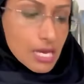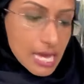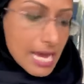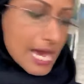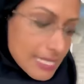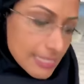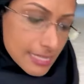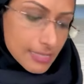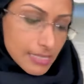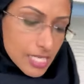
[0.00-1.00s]
And
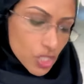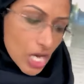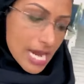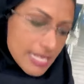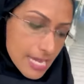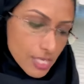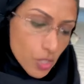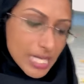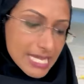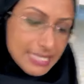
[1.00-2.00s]
in China, you
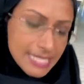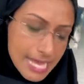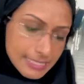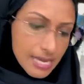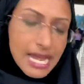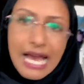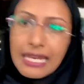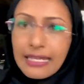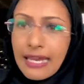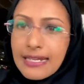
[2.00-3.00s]
get set an
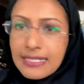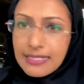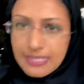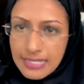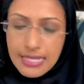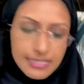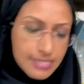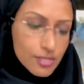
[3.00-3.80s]
allocated seat.